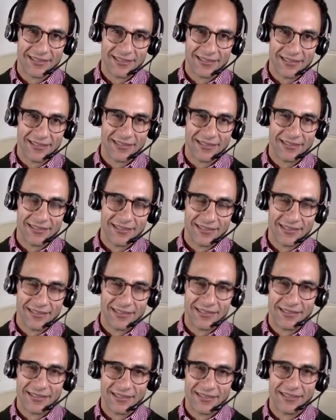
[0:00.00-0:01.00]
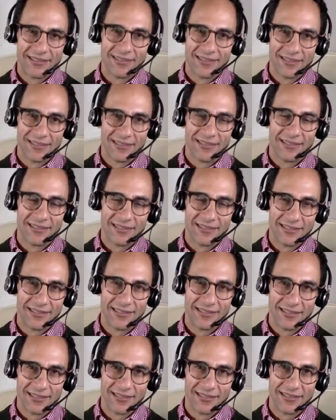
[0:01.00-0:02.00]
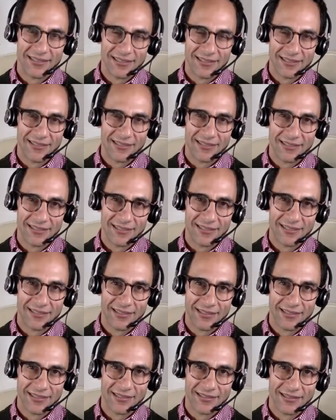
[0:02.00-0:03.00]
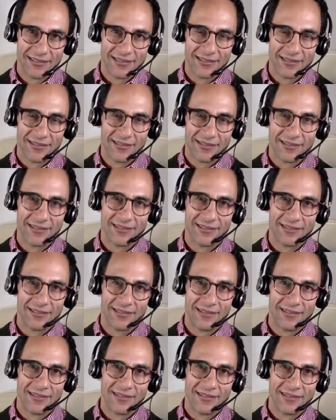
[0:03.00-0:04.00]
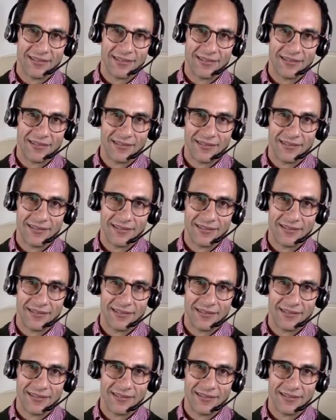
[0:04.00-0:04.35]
(silent)